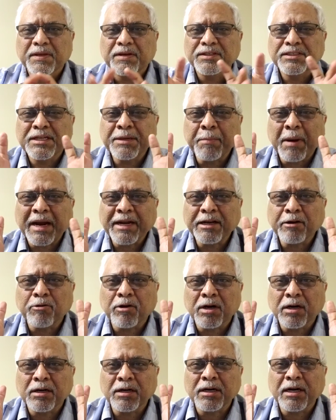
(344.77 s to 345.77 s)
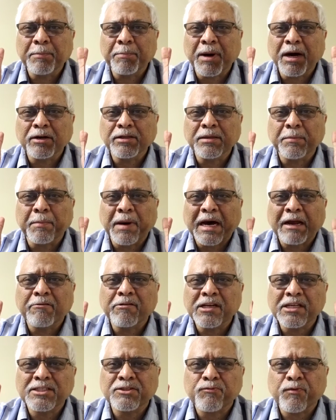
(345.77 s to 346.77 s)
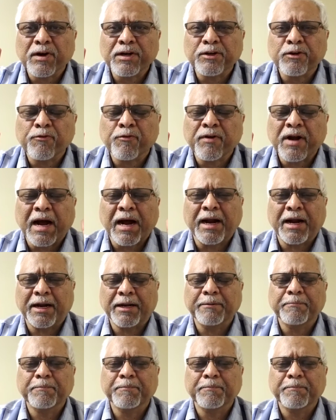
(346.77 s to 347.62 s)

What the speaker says: She might have heard about the marvelous work of God.